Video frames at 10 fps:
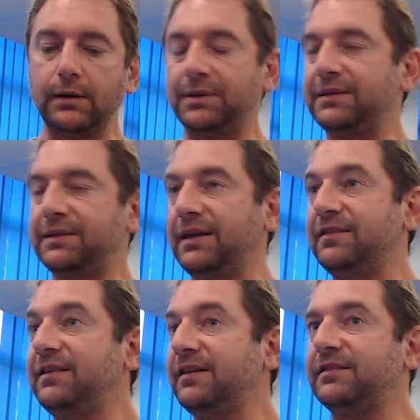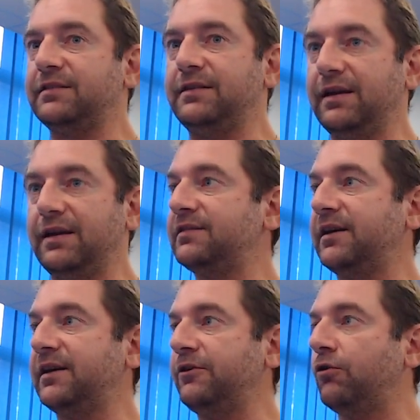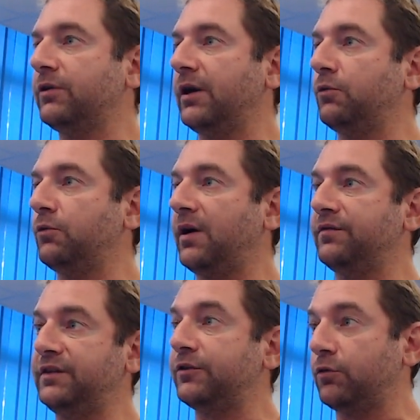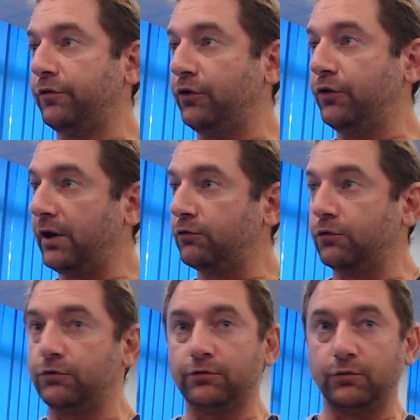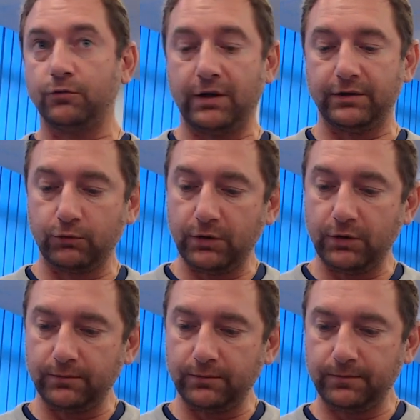But is this necessary, or can we have different configurations with that as well?